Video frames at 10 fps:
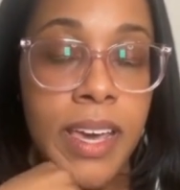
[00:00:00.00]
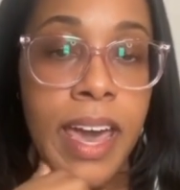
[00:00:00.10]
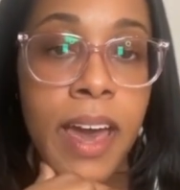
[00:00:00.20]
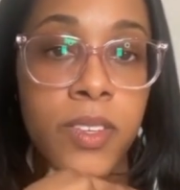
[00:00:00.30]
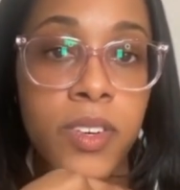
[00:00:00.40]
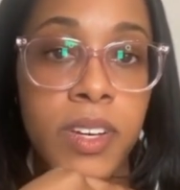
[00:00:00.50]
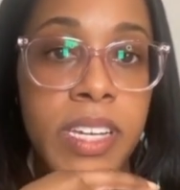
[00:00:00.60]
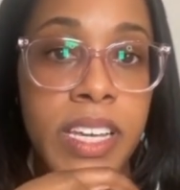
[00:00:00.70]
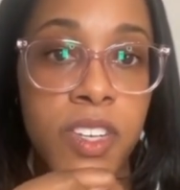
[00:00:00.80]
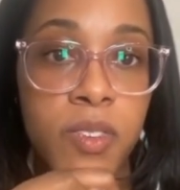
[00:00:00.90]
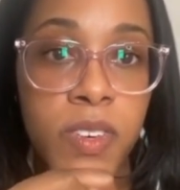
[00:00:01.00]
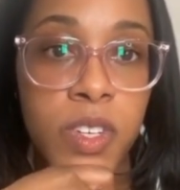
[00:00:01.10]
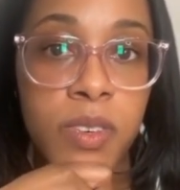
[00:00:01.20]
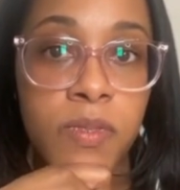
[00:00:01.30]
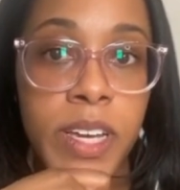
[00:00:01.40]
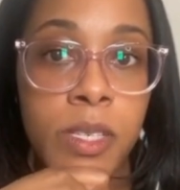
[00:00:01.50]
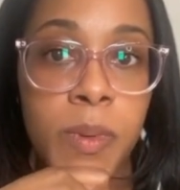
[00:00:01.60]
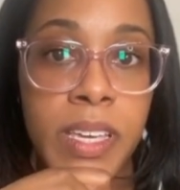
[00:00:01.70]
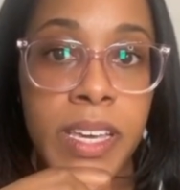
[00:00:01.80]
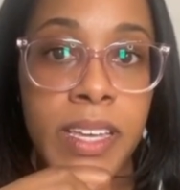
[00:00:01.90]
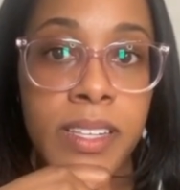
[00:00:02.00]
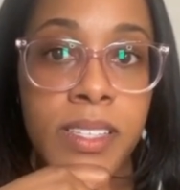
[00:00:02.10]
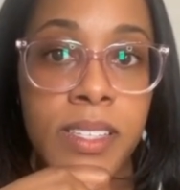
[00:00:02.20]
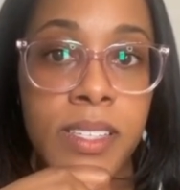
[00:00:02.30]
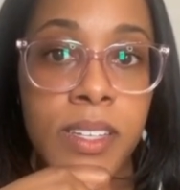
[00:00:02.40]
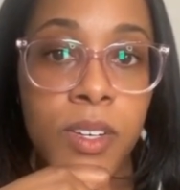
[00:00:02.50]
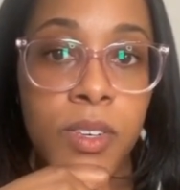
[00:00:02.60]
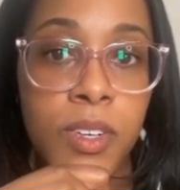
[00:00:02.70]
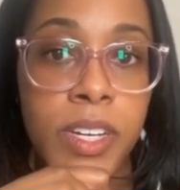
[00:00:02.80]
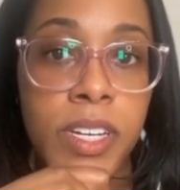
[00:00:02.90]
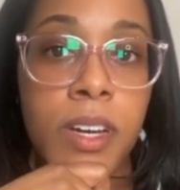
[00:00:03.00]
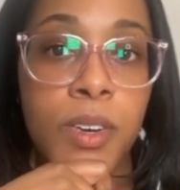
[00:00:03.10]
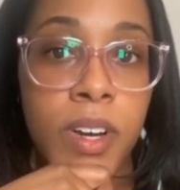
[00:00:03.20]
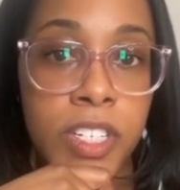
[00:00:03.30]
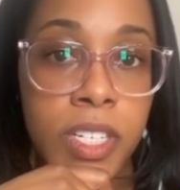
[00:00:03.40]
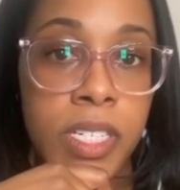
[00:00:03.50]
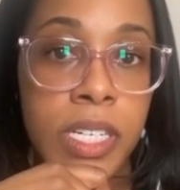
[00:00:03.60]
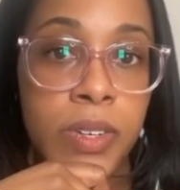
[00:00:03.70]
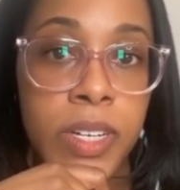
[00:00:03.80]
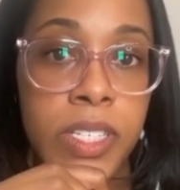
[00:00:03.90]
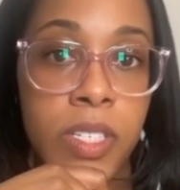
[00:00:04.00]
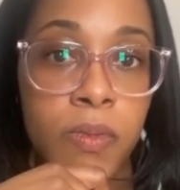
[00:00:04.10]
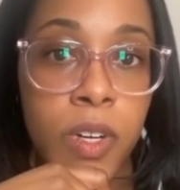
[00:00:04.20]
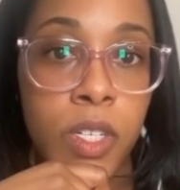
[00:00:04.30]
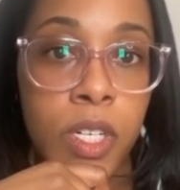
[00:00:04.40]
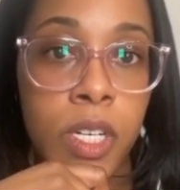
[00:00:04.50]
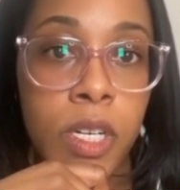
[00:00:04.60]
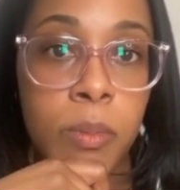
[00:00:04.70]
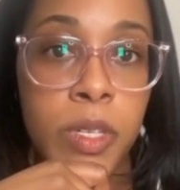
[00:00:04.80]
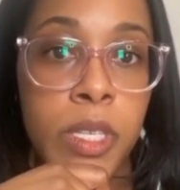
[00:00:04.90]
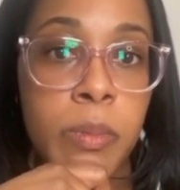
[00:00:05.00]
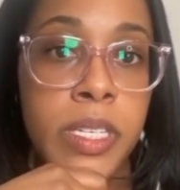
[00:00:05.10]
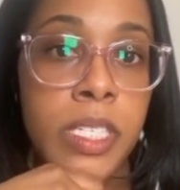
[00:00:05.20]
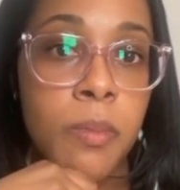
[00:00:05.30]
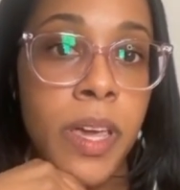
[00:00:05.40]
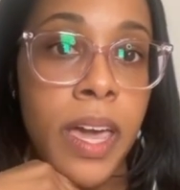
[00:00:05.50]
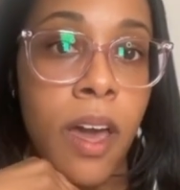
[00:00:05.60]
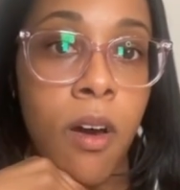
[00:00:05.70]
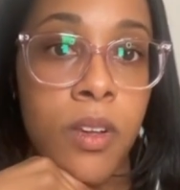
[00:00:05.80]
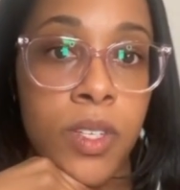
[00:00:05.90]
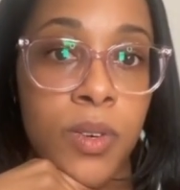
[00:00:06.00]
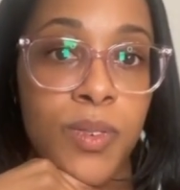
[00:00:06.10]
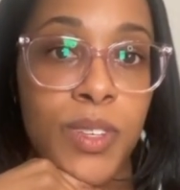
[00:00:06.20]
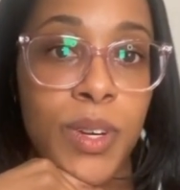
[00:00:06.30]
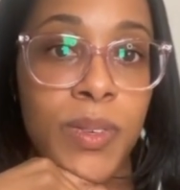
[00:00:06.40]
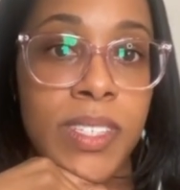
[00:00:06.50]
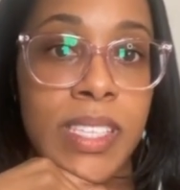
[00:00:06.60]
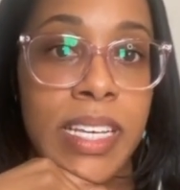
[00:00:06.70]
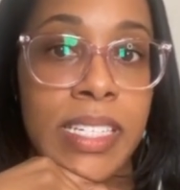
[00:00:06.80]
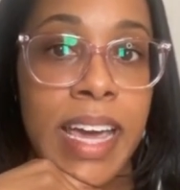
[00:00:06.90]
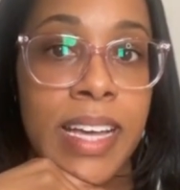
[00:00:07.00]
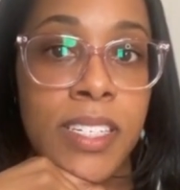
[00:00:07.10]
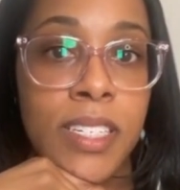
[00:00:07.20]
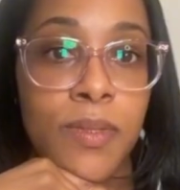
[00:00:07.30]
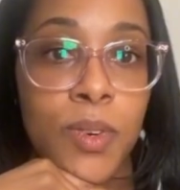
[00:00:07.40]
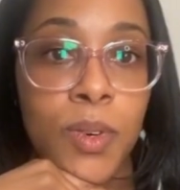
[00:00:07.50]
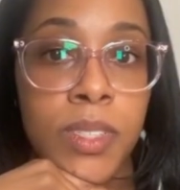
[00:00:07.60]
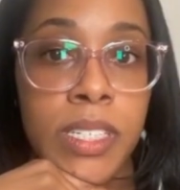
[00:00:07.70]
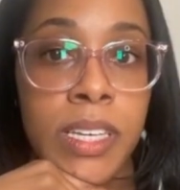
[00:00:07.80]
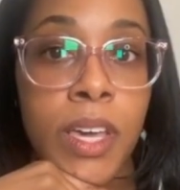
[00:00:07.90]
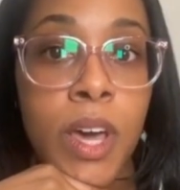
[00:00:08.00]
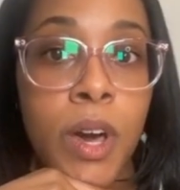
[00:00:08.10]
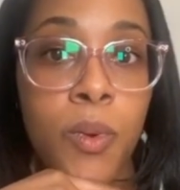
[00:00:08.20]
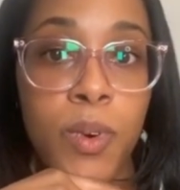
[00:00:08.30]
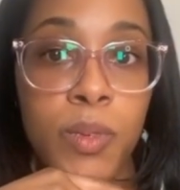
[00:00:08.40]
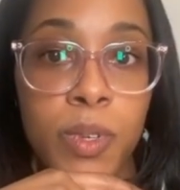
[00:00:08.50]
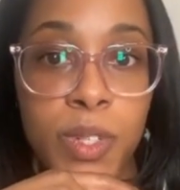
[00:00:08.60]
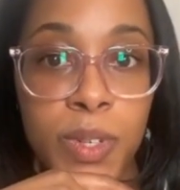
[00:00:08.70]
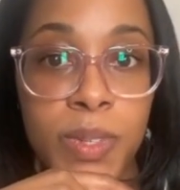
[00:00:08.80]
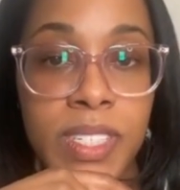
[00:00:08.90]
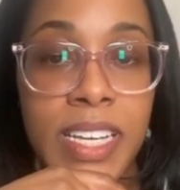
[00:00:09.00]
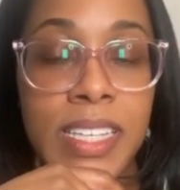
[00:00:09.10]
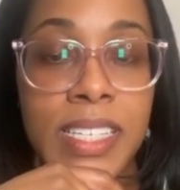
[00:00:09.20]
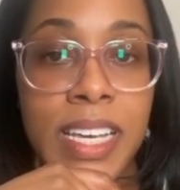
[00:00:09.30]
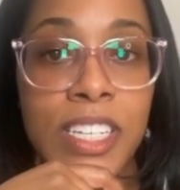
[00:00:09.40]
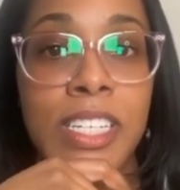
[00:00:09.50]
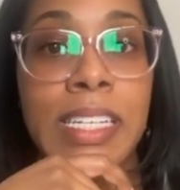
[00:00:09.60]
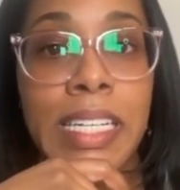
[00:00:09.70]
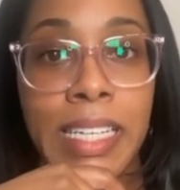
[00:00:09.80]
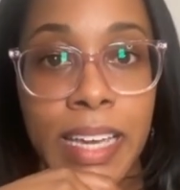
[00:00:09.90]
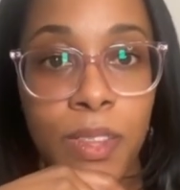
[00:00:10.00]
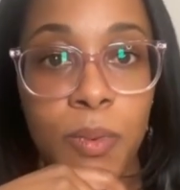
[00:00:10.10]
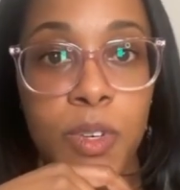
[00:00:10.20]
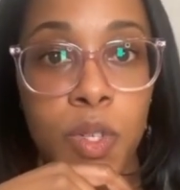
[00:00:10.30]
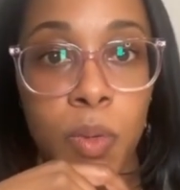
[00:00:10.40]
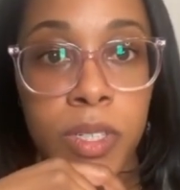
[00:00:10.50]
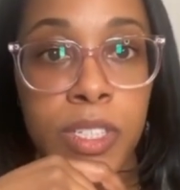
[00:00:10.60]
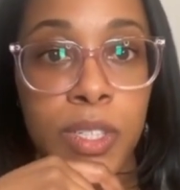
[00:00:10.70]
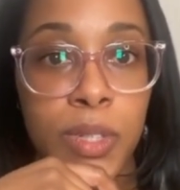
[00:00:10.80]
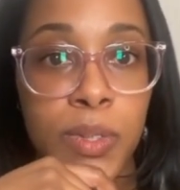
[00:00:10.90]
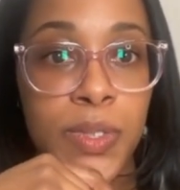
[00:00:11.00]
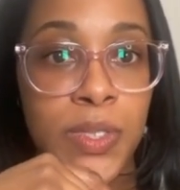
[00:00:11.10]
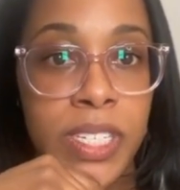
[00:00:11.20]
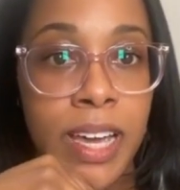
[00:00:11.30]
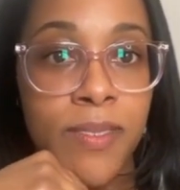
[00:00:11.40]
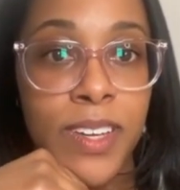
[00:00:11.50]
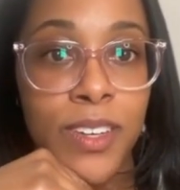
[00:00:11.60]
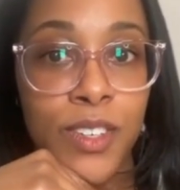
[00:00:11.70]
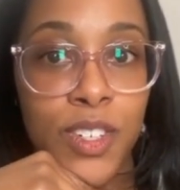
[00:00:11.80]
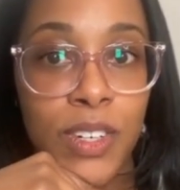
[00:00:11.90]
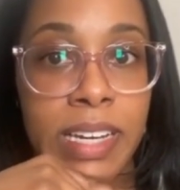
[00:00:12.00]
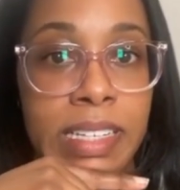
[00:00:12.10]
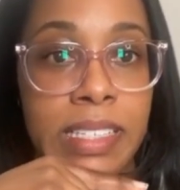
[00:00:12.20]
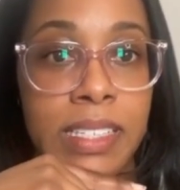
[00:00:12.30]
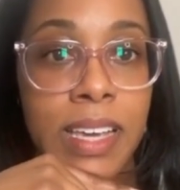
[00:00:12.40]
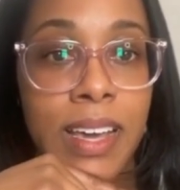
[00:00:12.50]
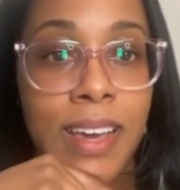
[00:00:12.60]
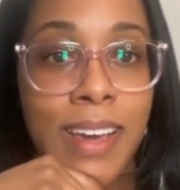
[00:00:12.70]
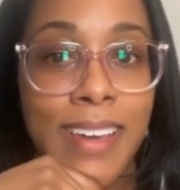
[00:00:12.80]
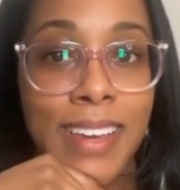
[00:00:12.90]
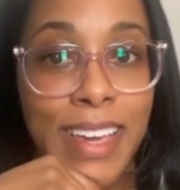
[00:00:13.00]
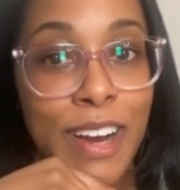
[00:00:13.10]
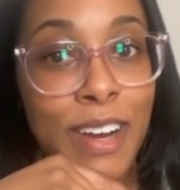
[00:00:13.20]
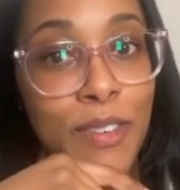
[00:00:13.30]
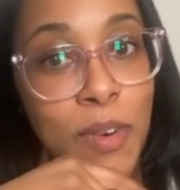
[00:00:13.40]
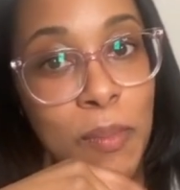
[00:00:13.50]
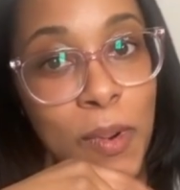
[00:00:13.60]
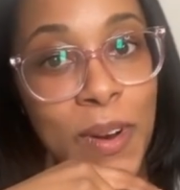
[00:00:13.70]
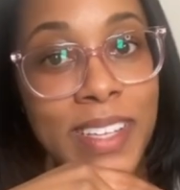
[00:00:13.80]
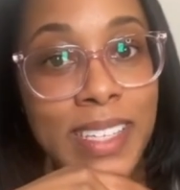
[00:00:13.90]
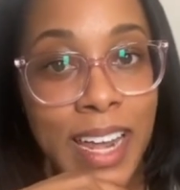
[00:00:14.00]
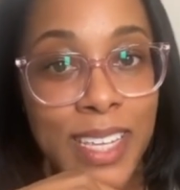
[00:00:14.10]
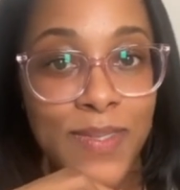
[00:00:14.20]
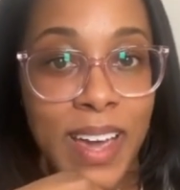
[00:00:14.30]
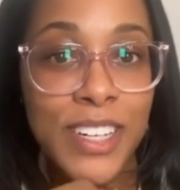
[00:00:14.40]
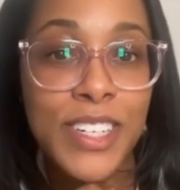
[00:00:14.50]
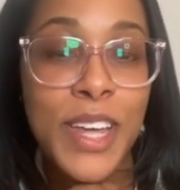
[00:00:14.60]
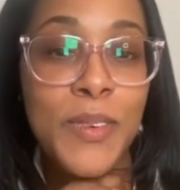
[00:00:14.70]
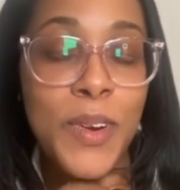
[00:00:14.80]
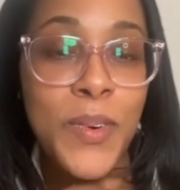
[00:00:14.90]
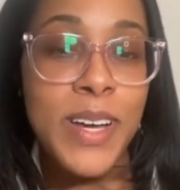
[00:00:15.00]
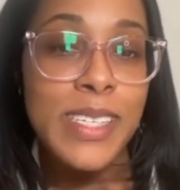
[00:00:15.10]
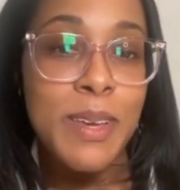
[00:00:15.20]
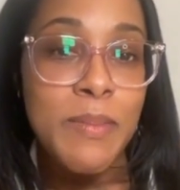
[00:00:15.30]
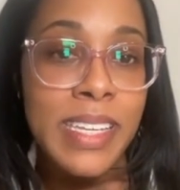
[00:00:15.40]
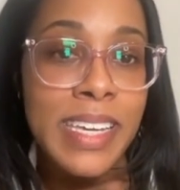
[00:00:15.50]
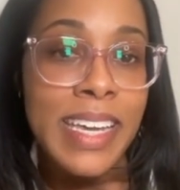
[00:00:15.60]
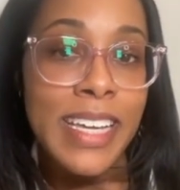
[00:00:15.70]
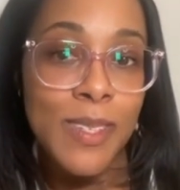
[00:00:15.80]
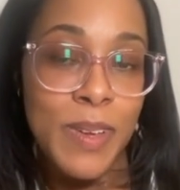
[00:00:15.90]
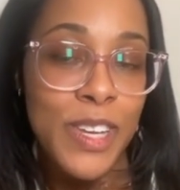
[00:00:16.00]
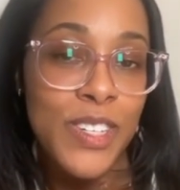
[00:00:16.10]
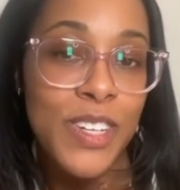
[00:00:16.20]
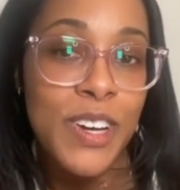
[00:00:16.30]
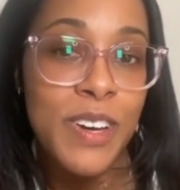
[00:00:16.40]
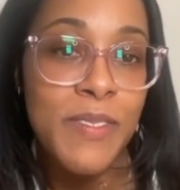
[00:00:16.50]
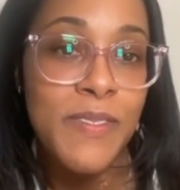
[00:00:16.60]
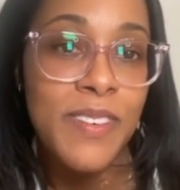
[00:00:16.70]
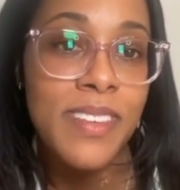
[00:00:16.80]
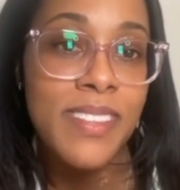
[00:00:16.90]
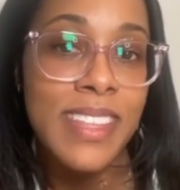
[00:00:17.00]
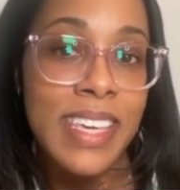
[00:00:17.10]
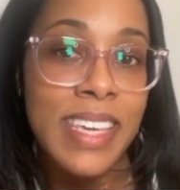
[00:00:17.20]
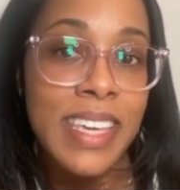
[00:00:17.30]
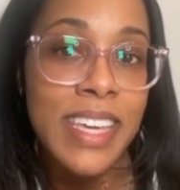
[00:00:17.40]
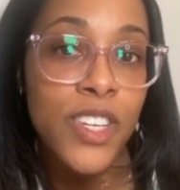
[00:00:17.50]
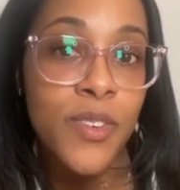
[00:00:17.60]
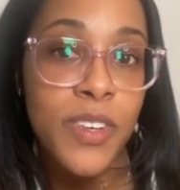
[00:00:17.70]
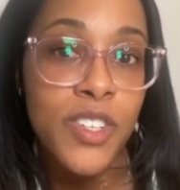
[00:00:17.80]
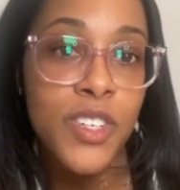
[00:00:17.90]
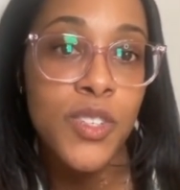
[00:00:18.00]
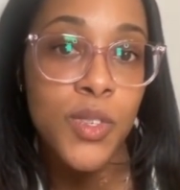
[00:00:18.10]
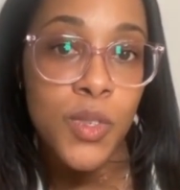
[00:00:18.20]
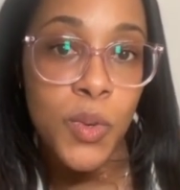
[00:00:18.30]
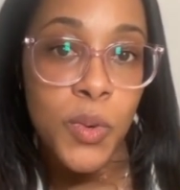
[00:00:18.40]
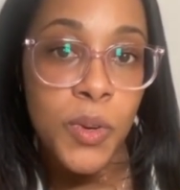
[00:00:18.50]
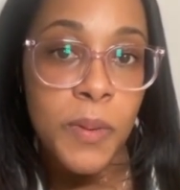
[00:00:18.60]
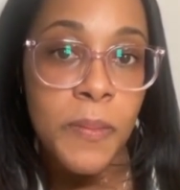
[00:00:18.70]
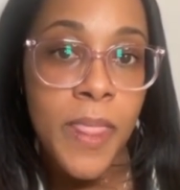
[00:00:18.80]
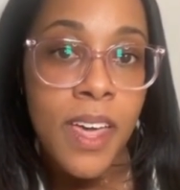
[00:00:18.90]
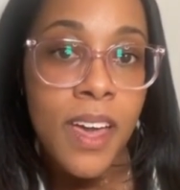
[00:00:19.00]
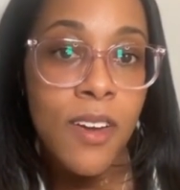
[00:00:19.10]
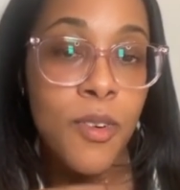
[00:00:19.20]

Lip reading: After an intervention phase begins, aggression decreases further, but the BCBA also notes that task difficulty was reduced and session length was shortened due to staffing constraints. The caregiver reports satisfaction and requests immediate expansion of the intervention to school. From